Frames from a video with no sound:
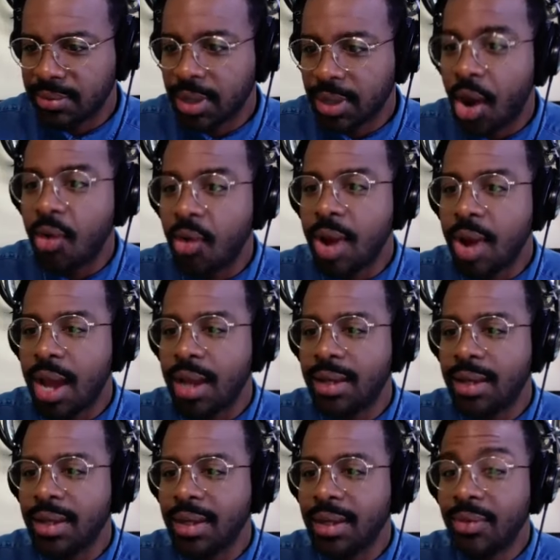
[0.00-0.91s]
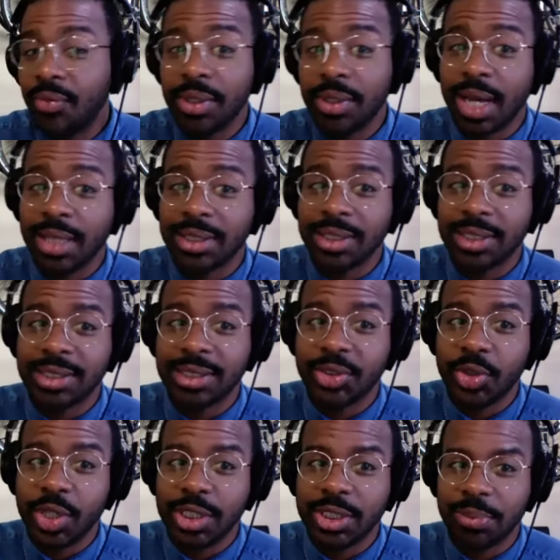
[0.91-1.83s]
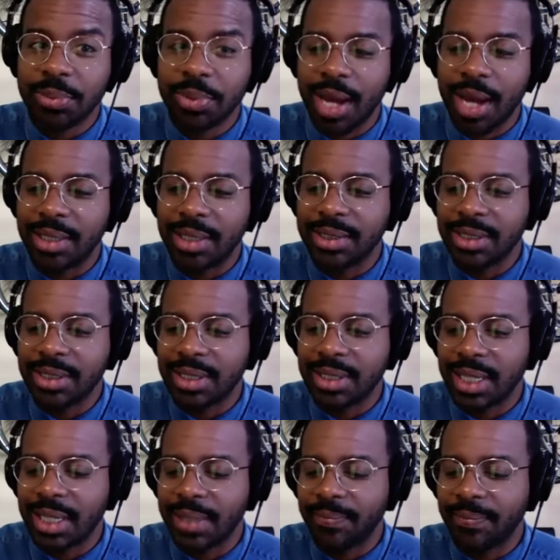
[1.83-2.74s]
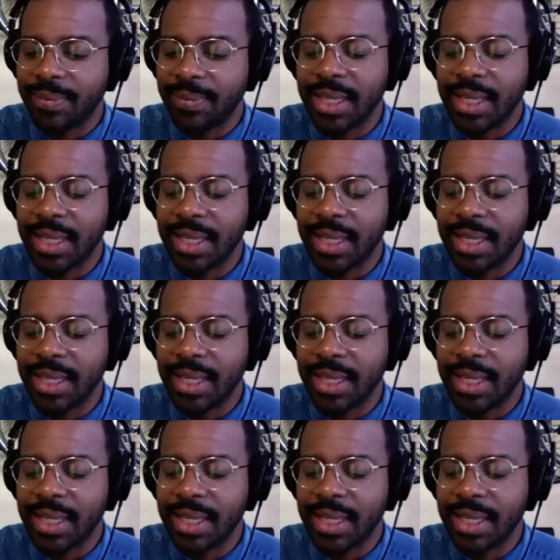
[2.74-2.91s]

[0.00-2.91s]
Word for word: All right, we I just addressed the prodigy thing.